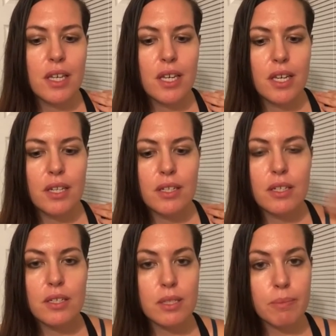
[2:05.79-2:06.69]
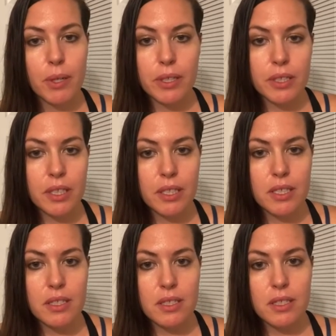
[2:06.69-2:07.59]
And
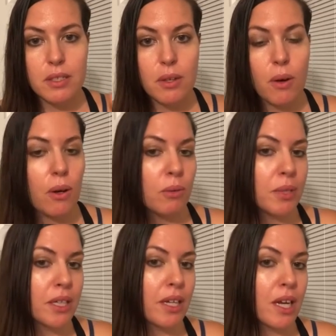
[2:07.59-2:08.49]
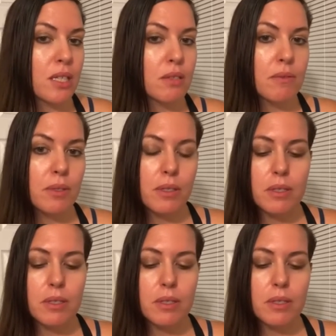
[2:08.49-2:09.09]
sparkliness is all we can ask for,